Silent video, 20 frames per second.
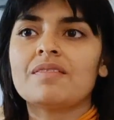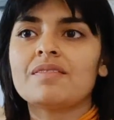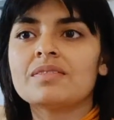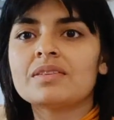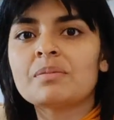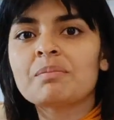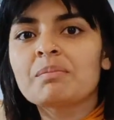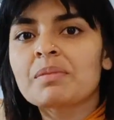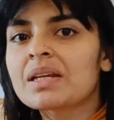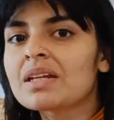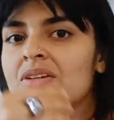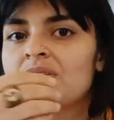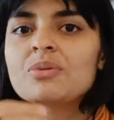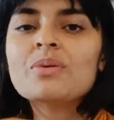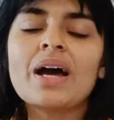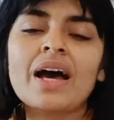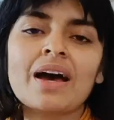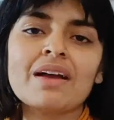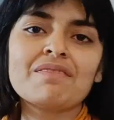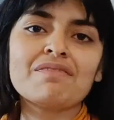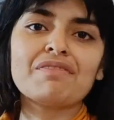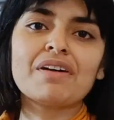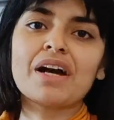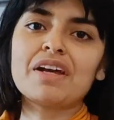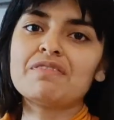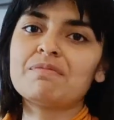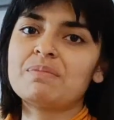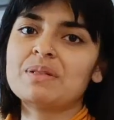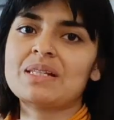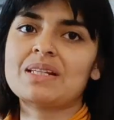the minute you add
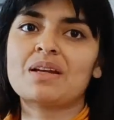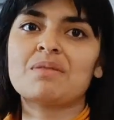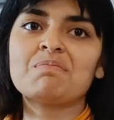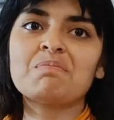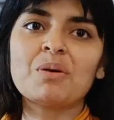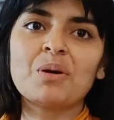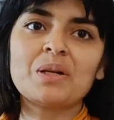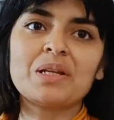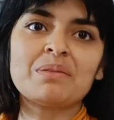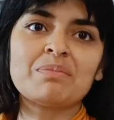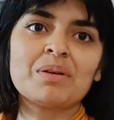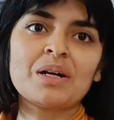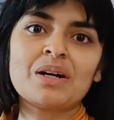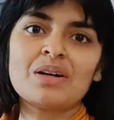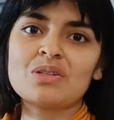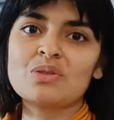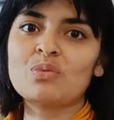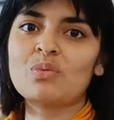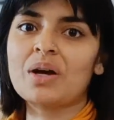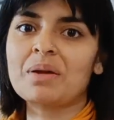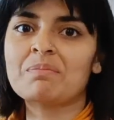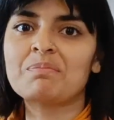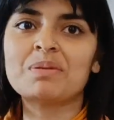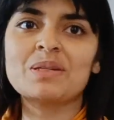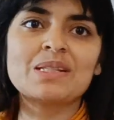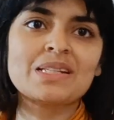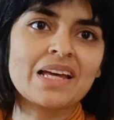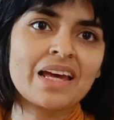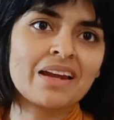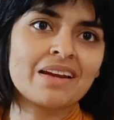5% polymers,
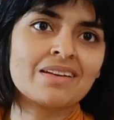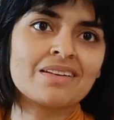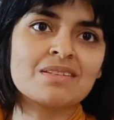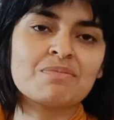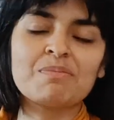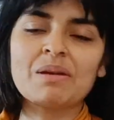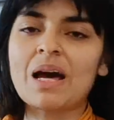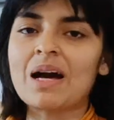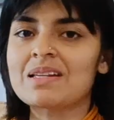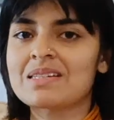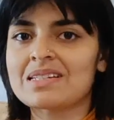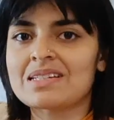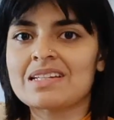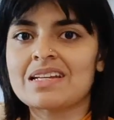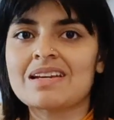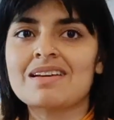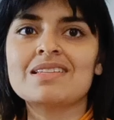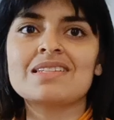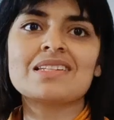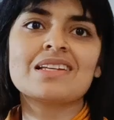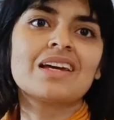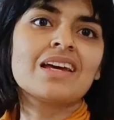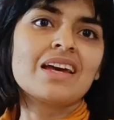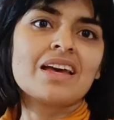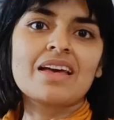1% plastics,